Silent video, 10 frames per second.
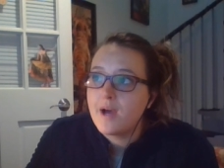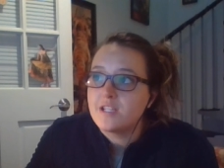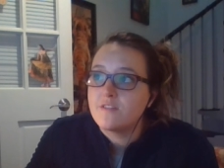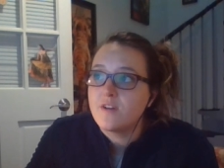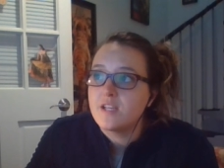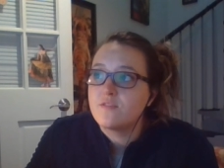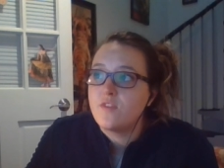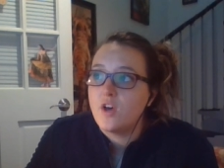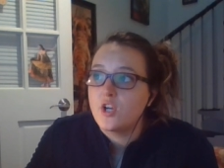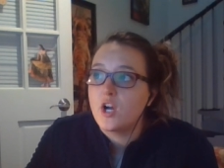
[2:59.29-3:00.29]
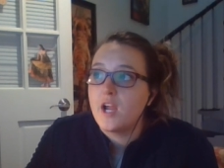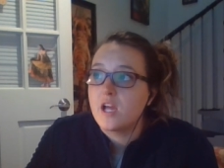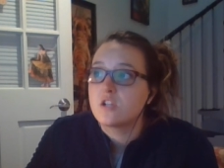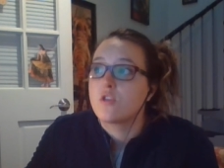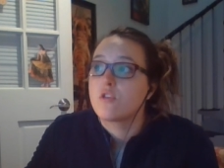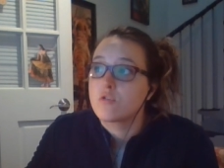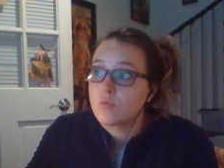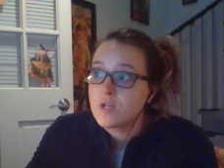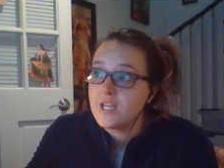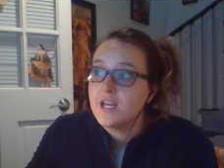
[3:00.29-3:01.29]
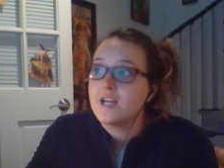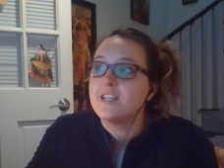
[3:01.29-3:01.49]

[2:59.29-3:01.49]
device failure, and 3.